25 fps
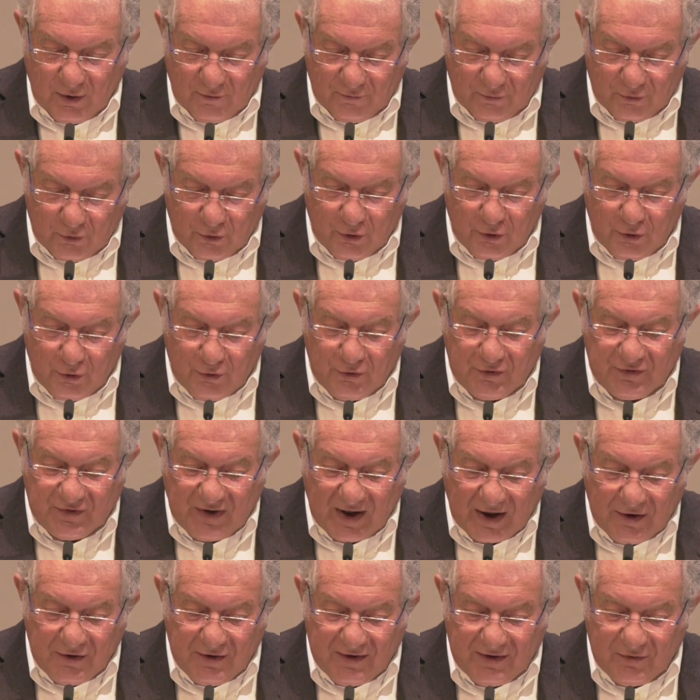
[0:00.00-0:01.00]
For her,
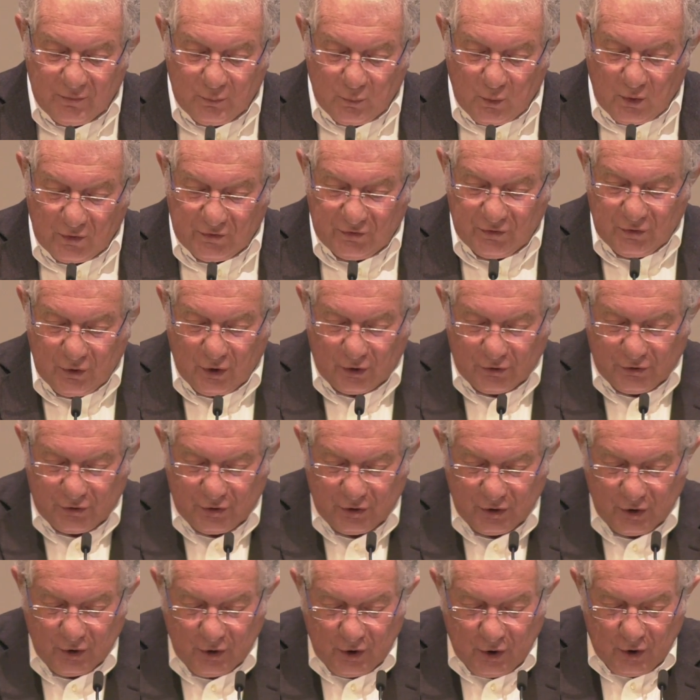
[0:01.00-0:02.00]
Zionism was
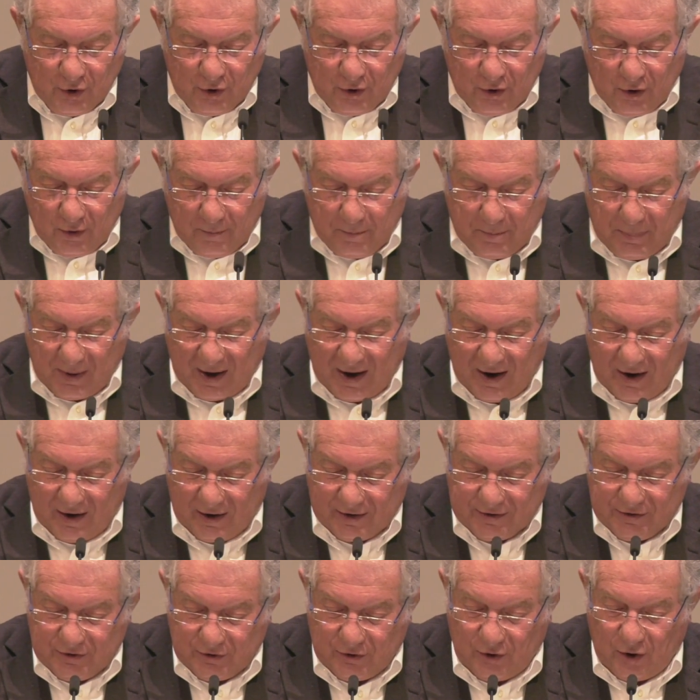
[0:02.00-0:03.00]
not
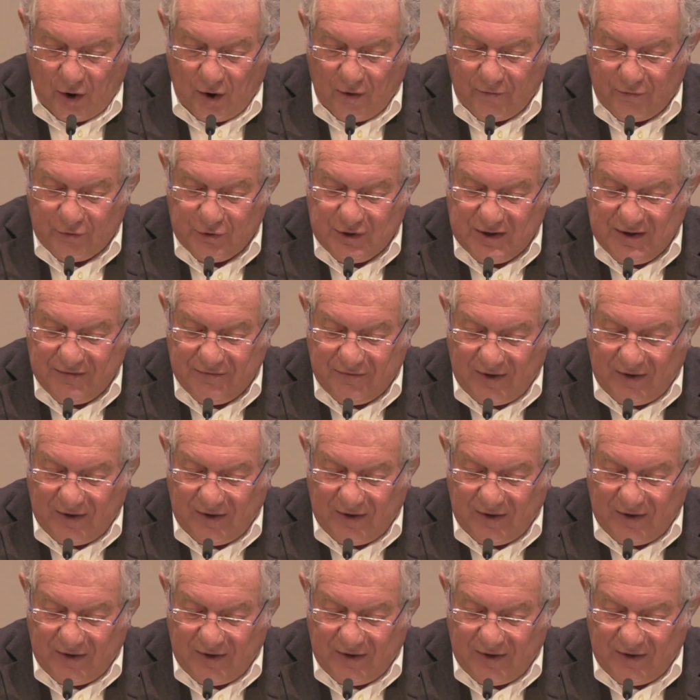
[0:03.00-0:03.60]
part of the